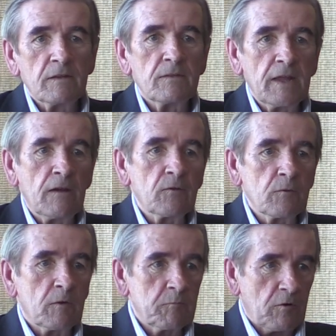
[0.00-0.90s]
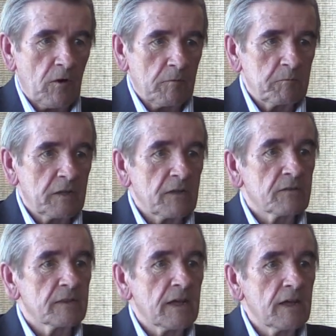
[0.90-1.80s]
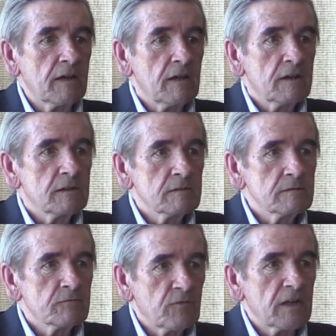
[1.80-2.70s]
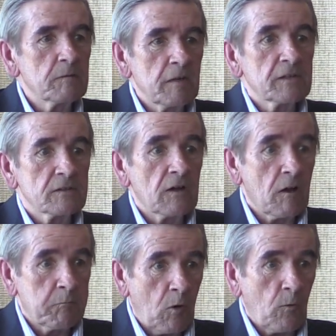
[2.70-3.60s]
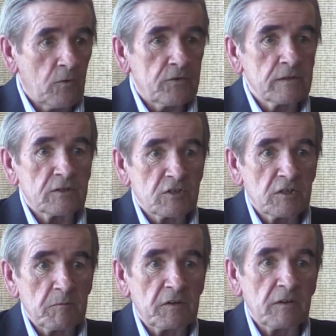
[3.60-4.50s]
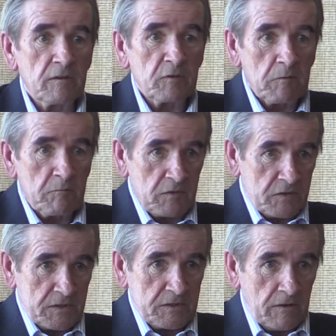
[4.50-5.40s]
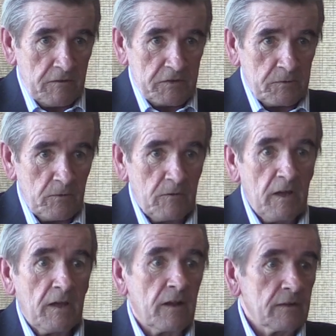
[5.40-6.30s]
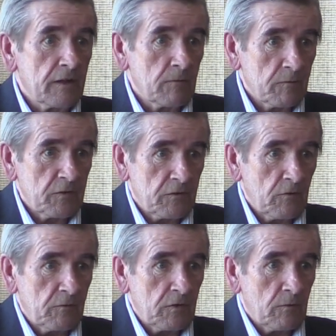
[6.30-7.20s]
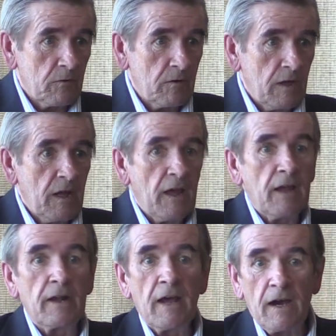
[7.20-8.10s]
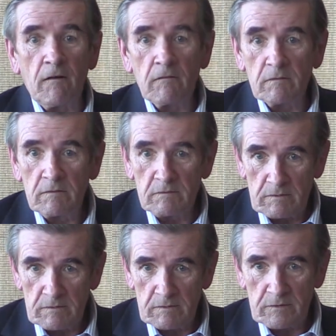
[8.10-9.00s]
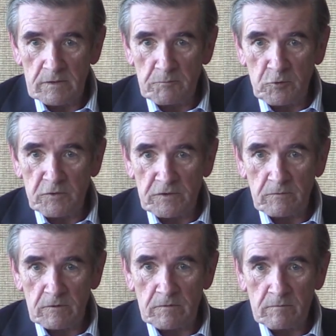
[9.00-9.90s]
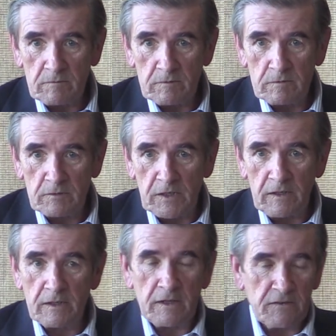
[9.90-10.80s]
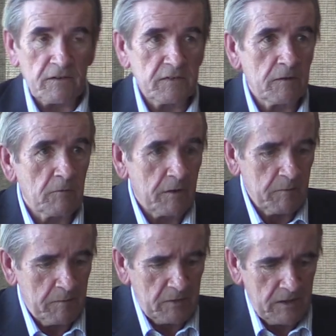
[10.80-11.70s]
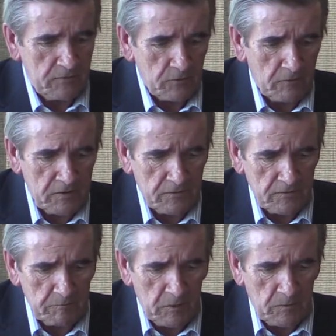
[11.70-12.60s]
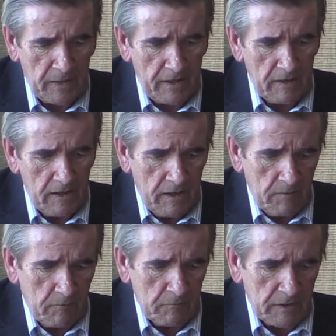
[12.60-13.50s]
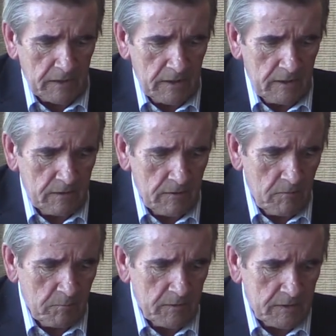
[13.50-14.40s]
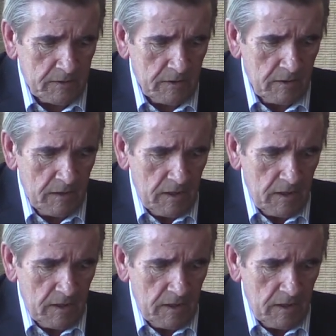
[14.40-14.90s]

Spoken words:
they are the one problem because they fundamentally oppose the legitimacy of the Tsarist order and later of the Soviet order, and now the Putin order. Okay, and as I say, I'm happy to answer questions about that when we get in there, but